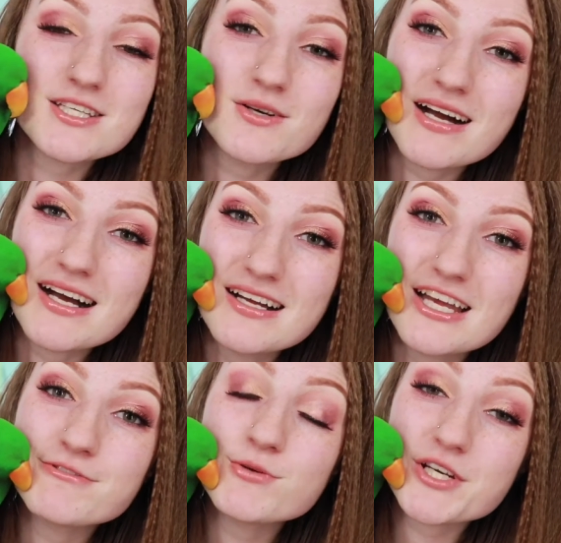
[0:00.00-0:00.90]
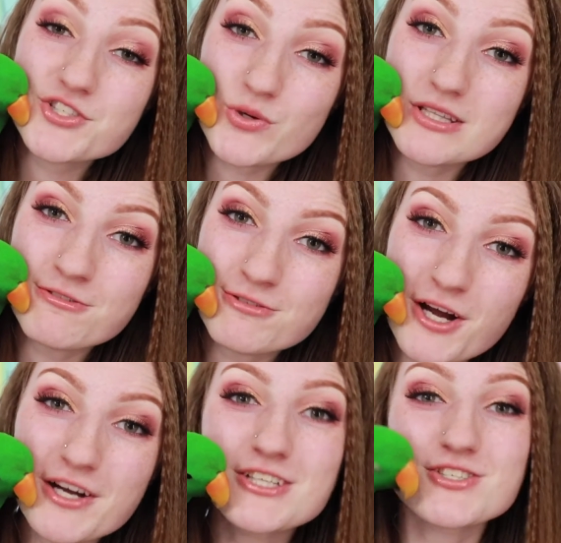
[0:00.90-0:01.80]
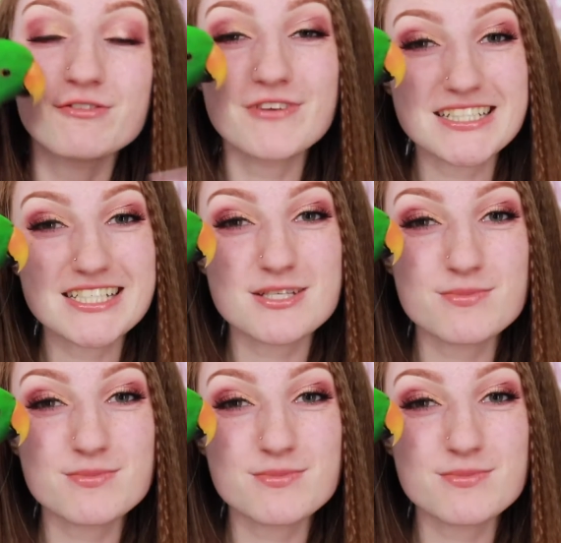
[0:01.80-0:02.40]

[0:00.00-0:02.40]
So if you want to join the flock, don't forget to